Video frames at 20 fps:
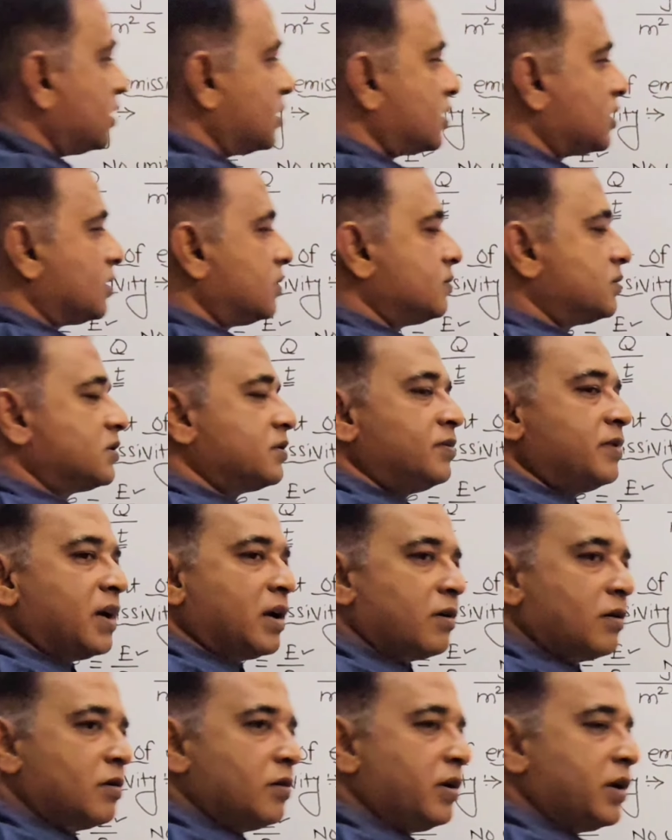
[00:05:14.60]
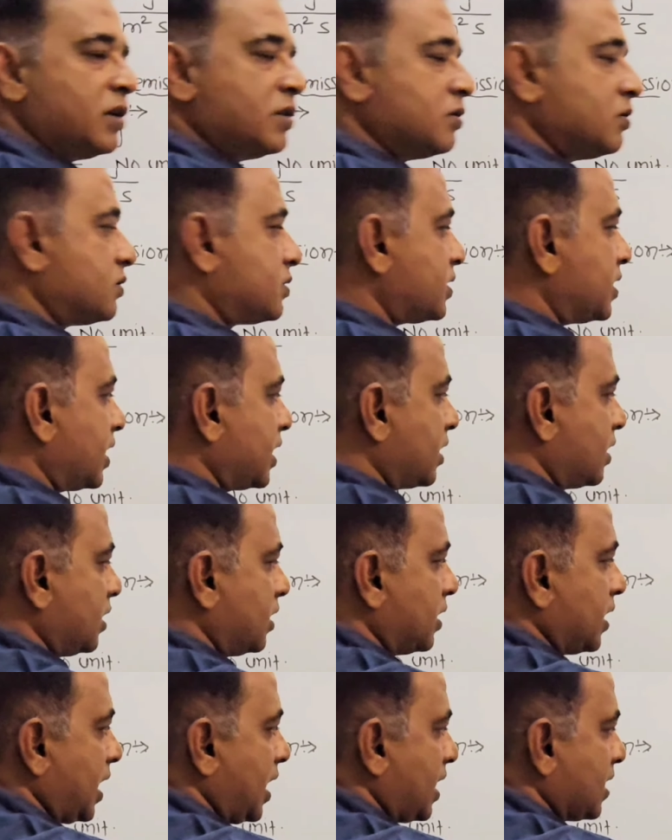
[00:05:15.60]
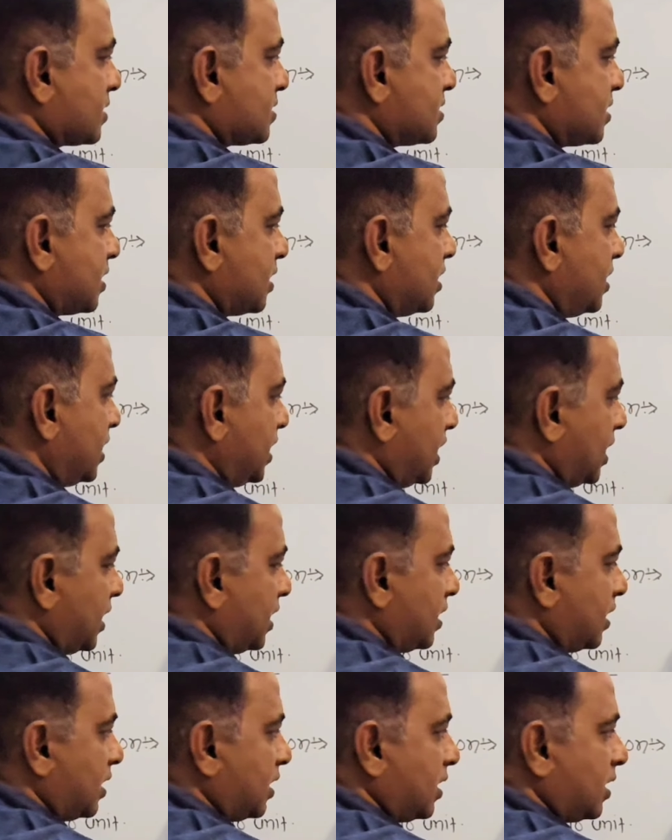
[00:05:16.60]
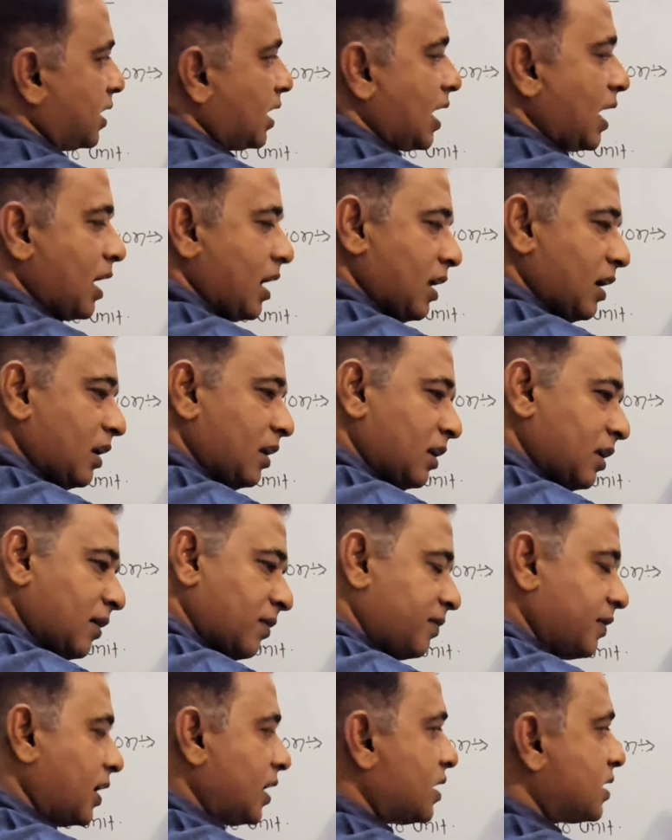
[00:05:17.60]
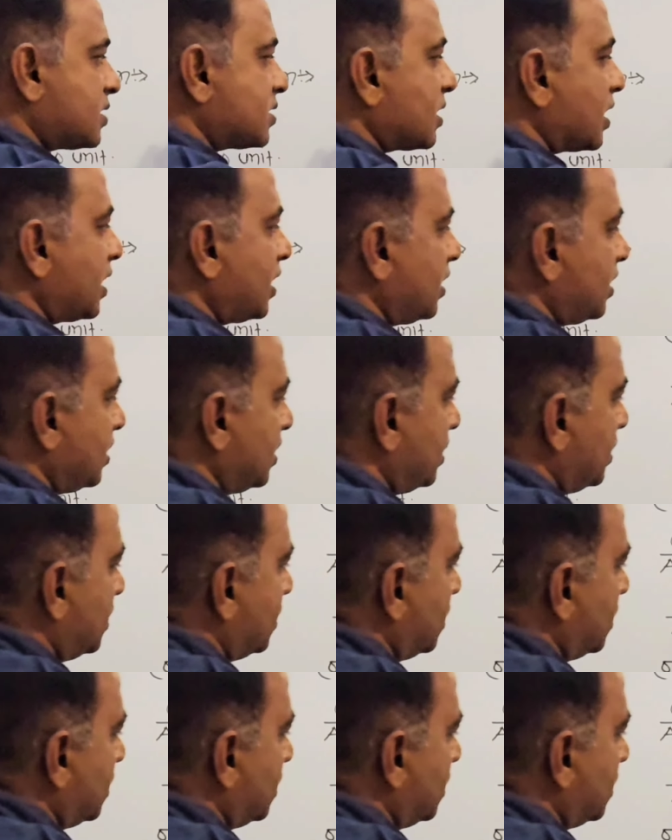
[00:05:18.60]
all the terms we are going to take as in a left hand side